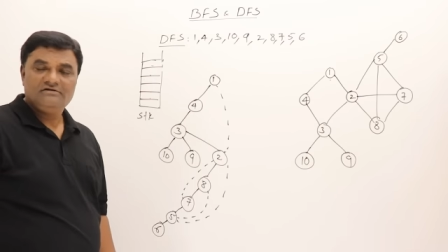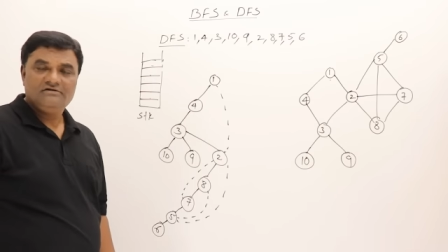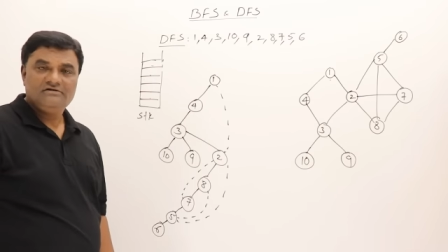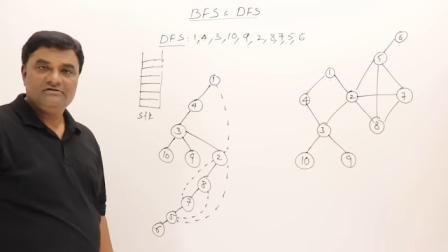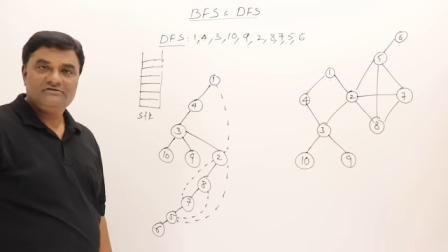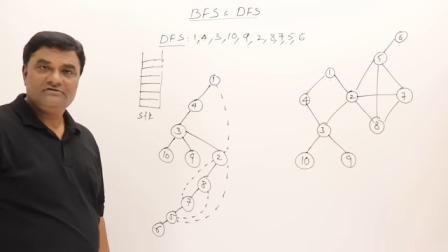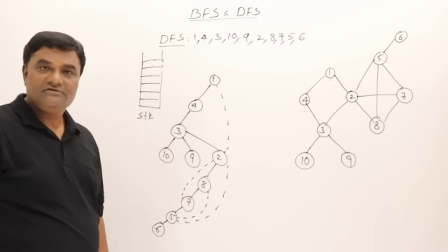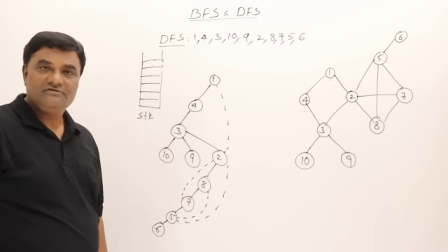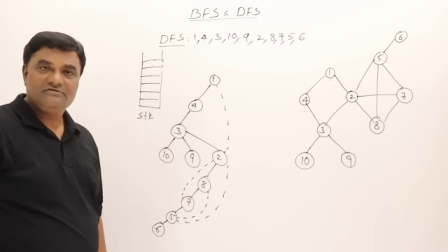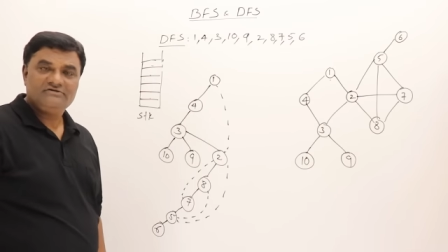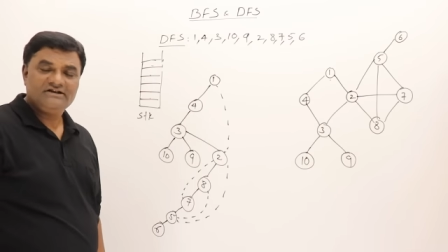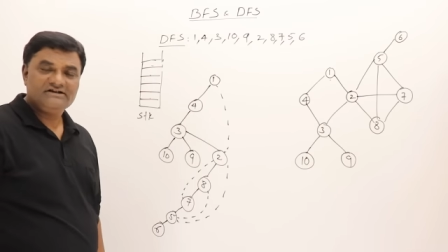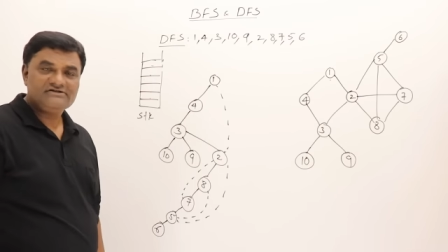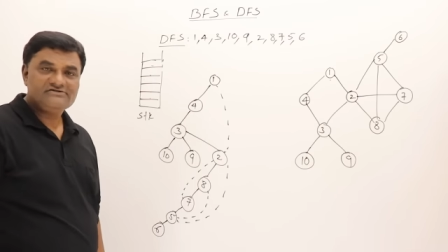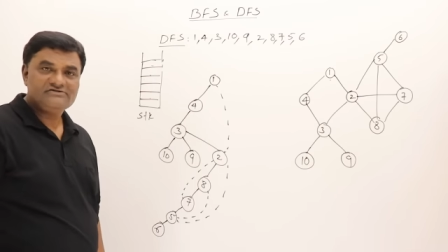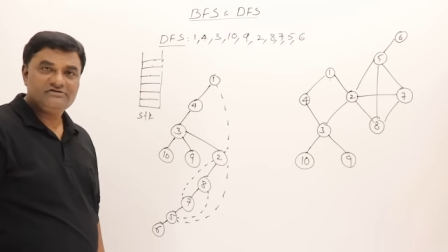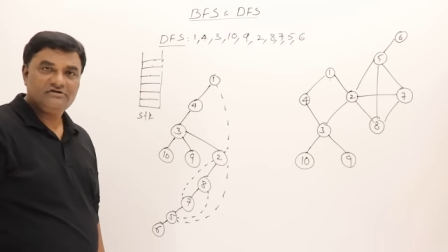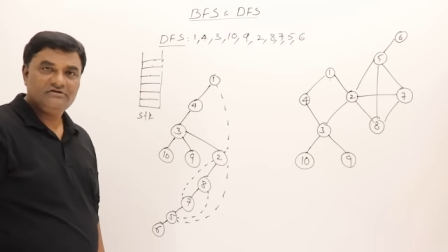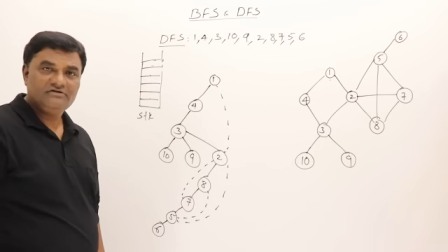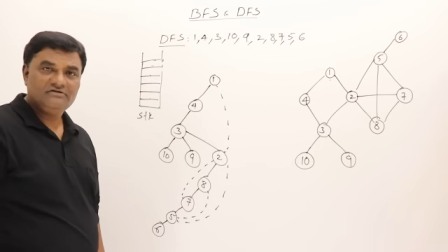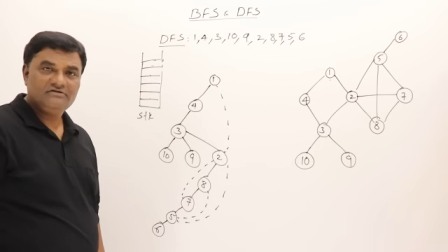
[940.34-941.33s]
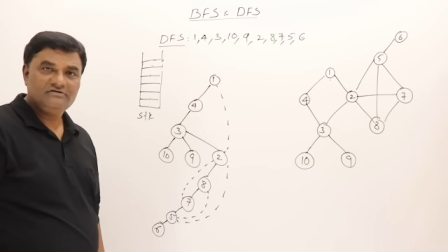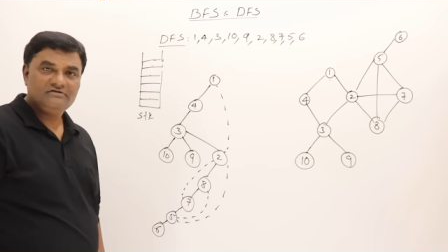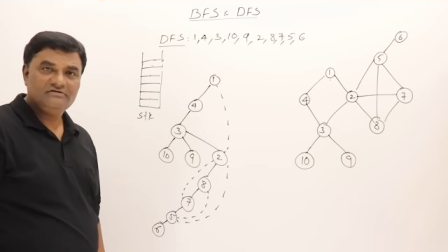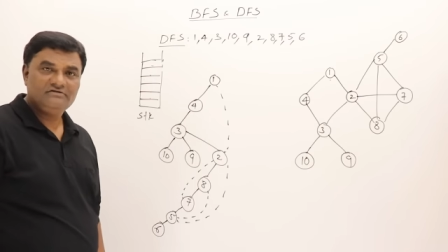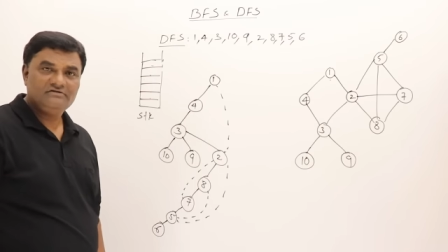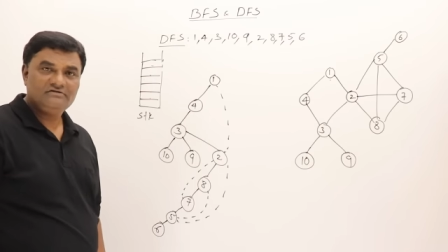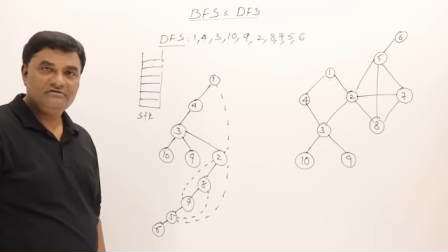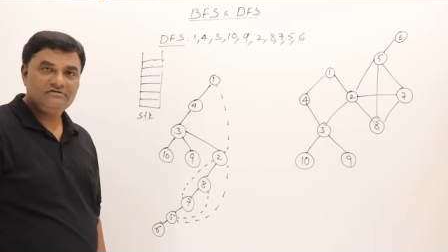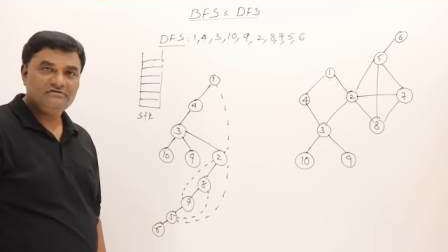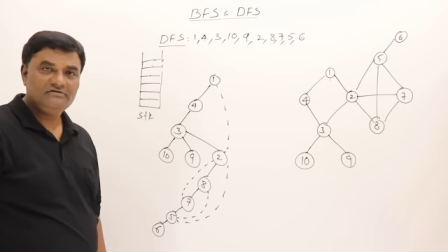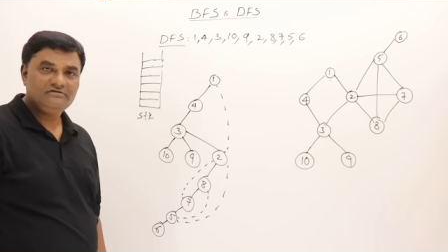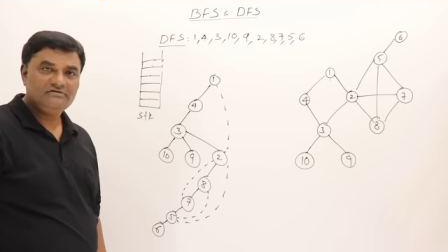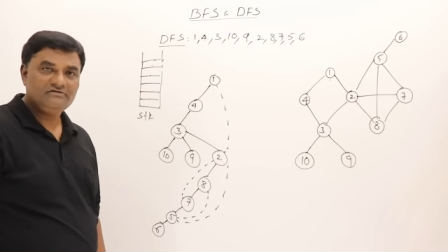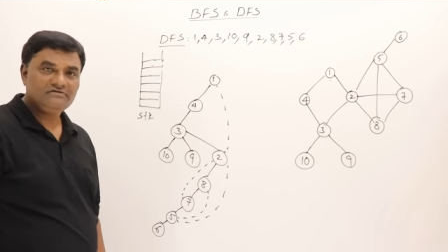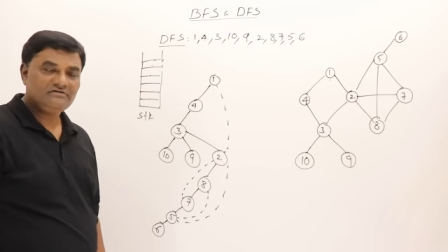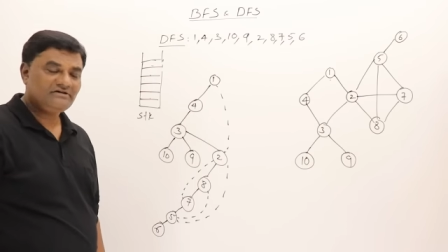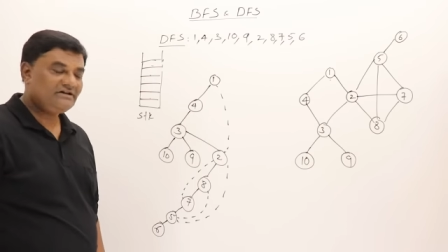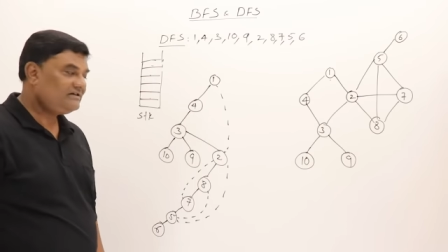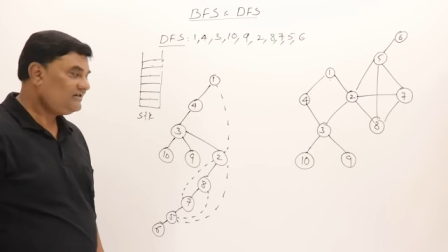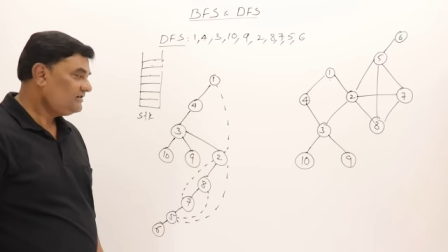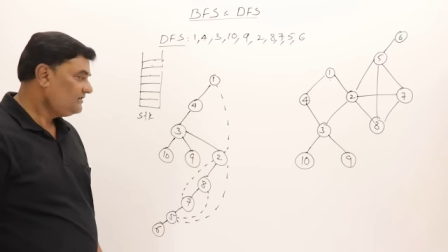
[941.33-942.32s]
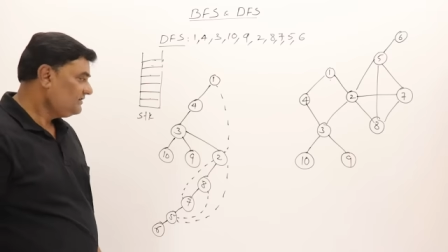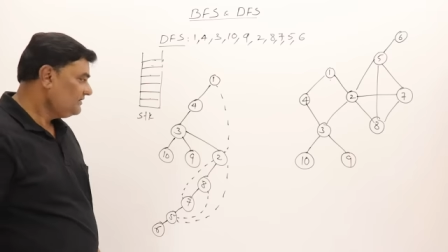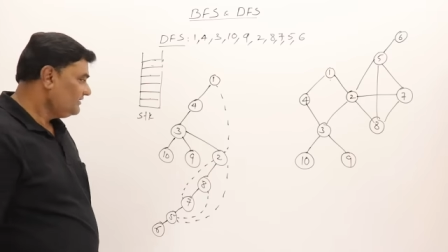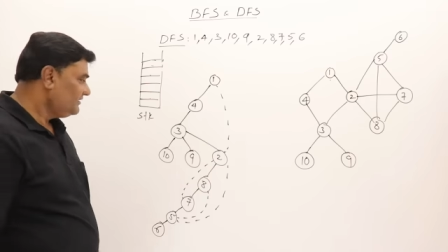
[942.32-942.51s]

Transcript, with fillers: So that's all, right?